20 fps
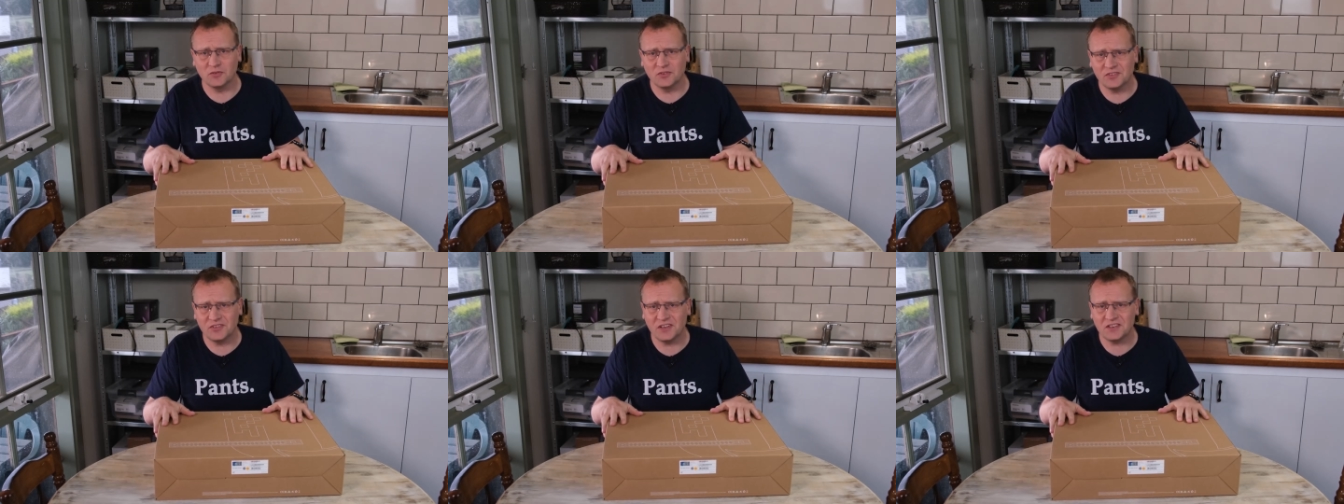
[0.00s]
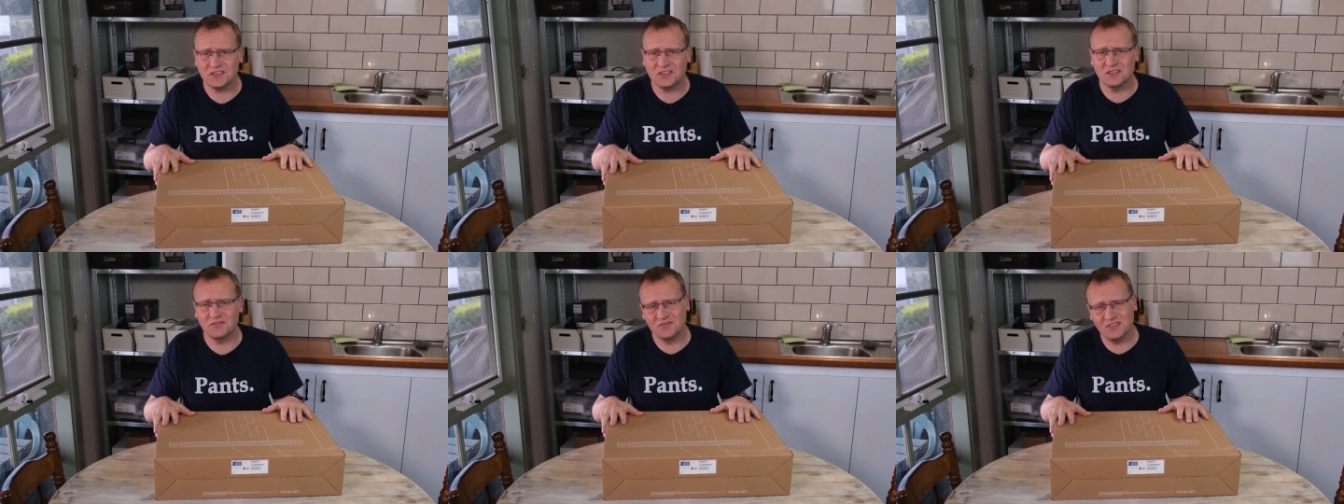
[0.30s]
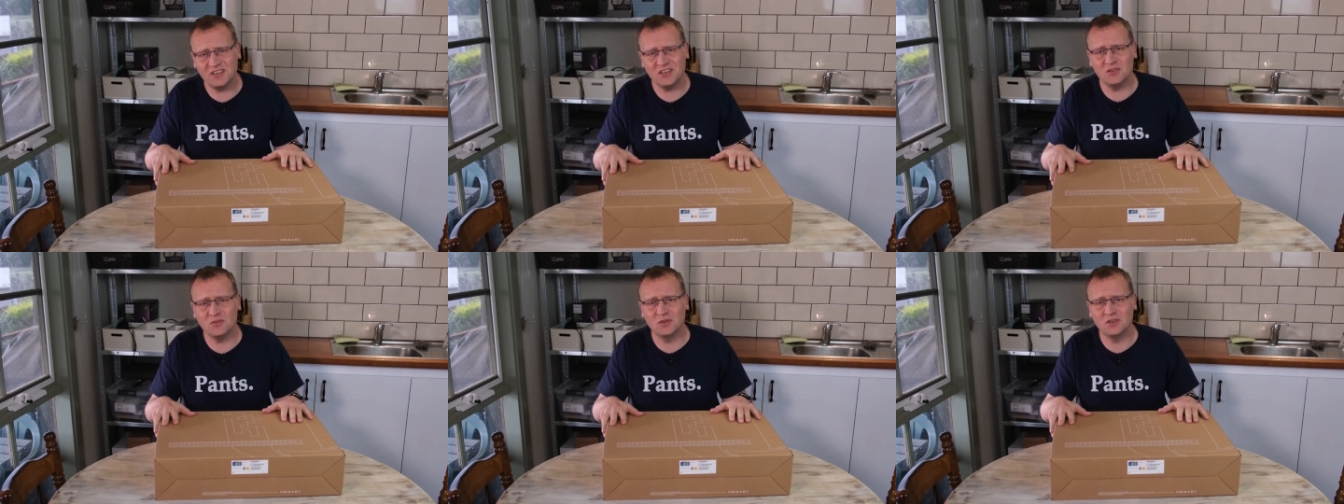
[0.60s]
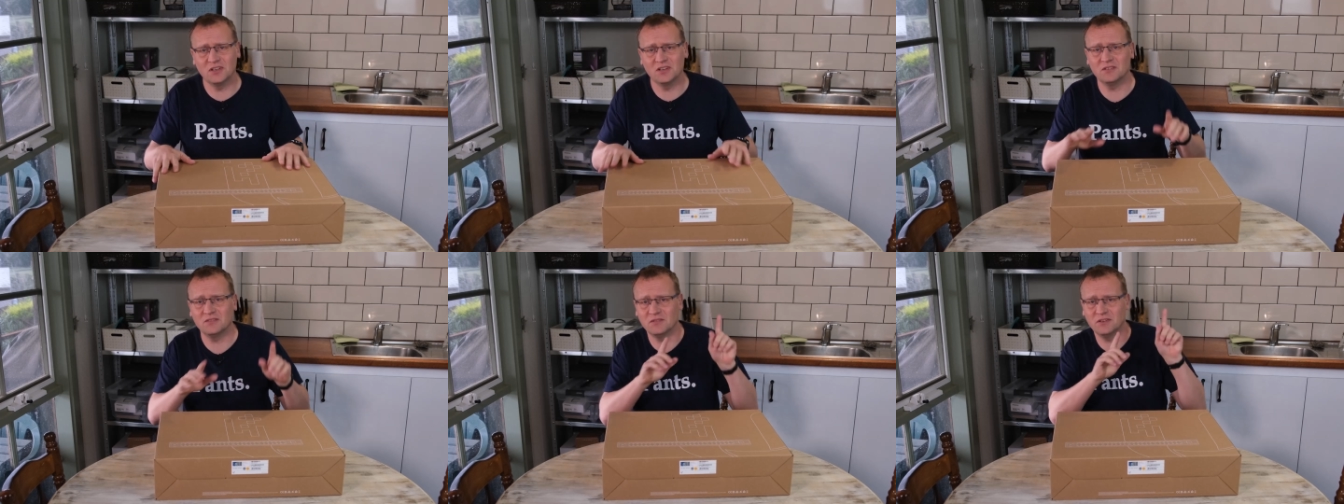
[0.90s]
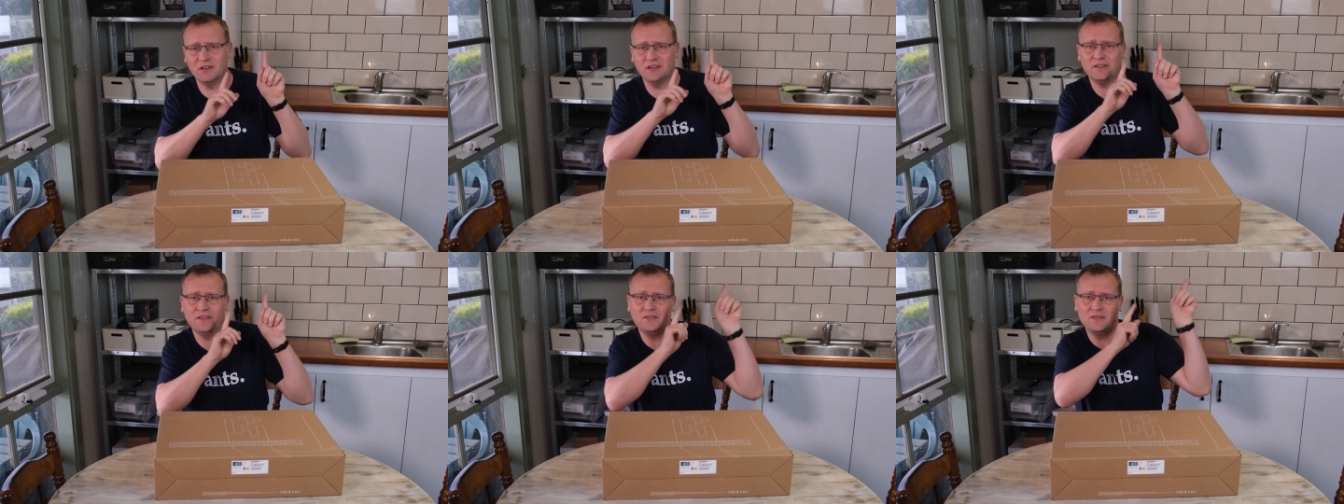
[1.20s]
there's actually a video on it
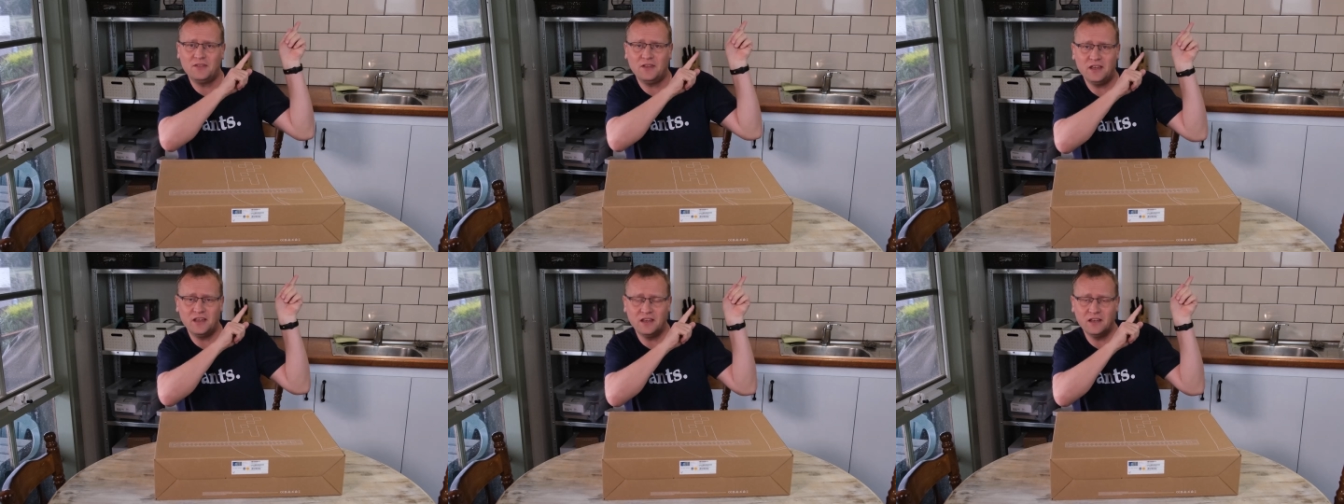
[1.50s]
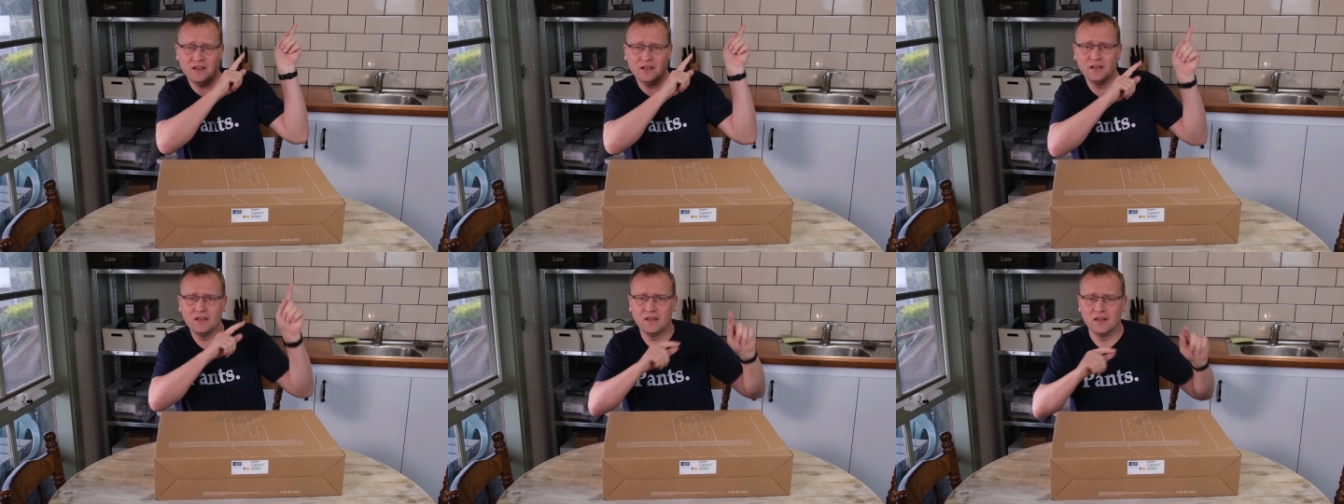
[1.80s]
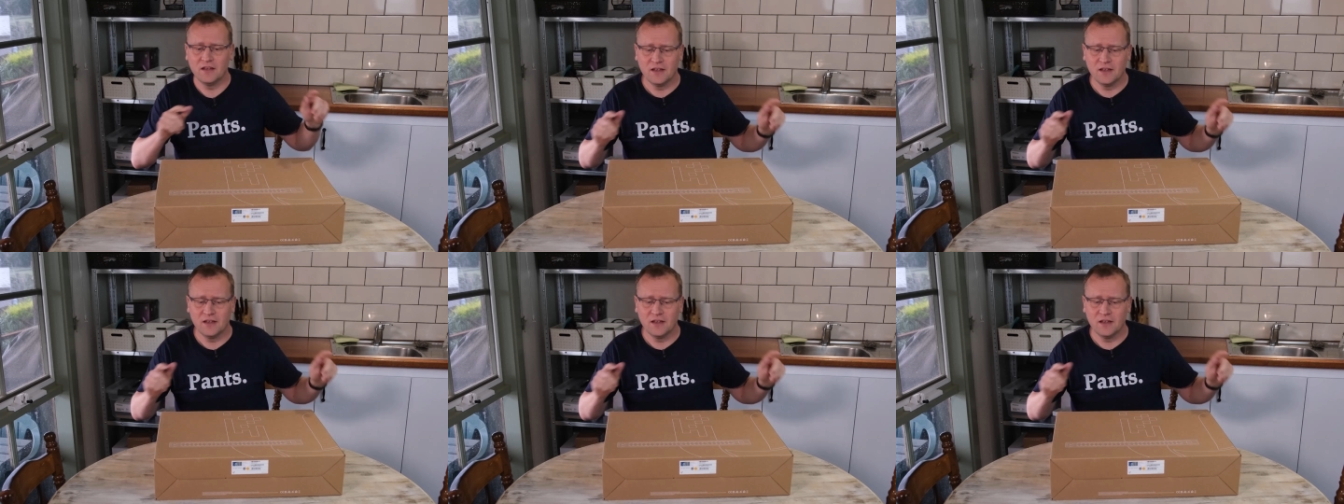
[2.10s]
right there,